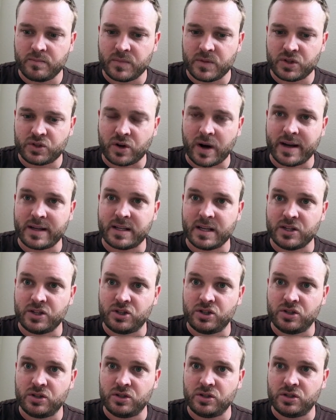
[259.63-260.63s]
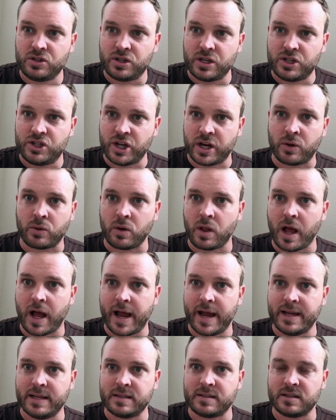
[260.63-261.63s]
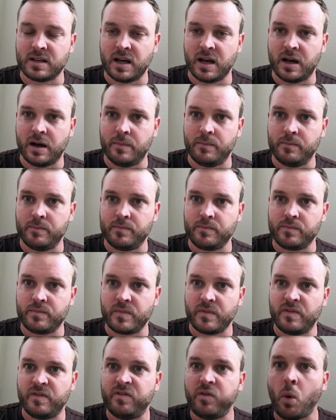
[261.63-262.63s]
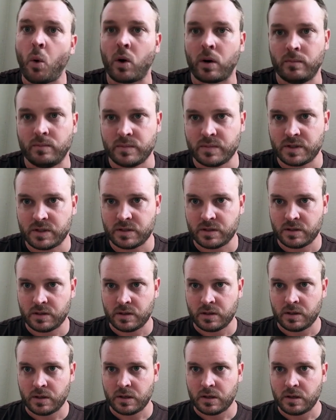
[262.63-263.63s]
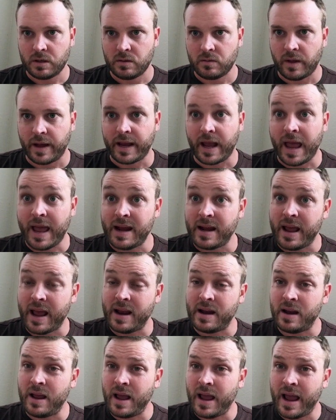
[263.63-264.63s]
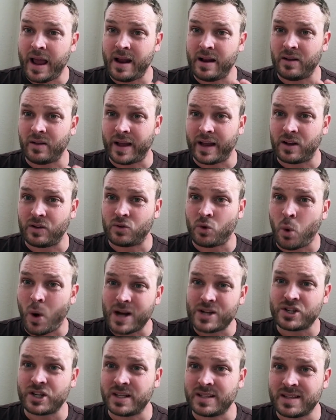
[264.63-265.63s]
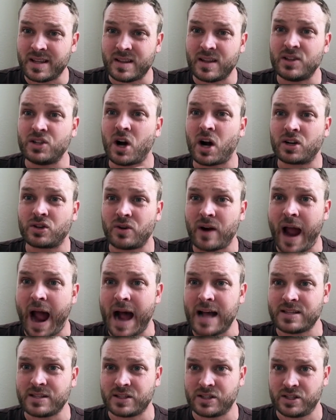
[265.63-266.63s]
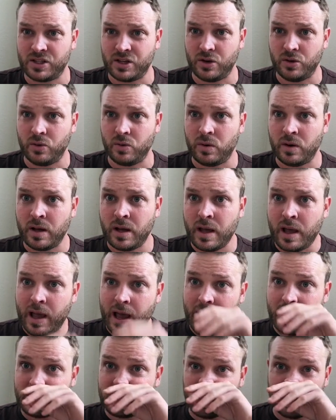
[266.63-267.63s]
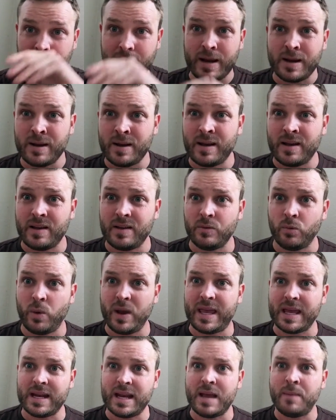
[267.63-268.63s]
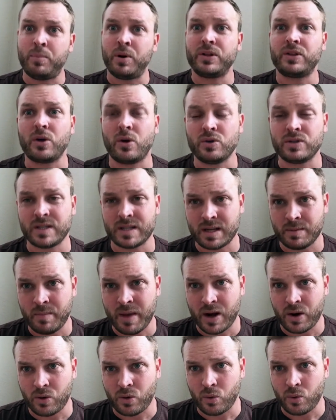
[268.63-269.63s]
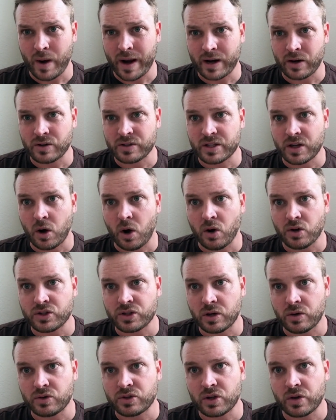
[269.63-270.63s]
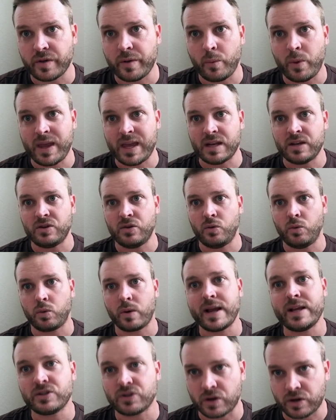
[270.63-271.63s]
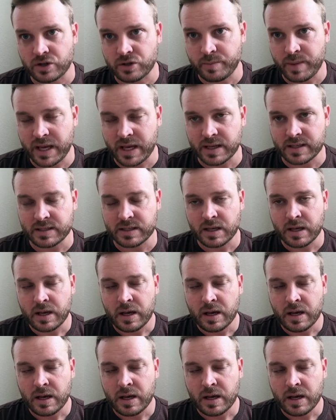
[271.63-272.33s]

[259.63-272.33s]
trying to generalize forms, like and like questions that the doctor asks you, and so that we can input those into medical records also, so that we can do research. Because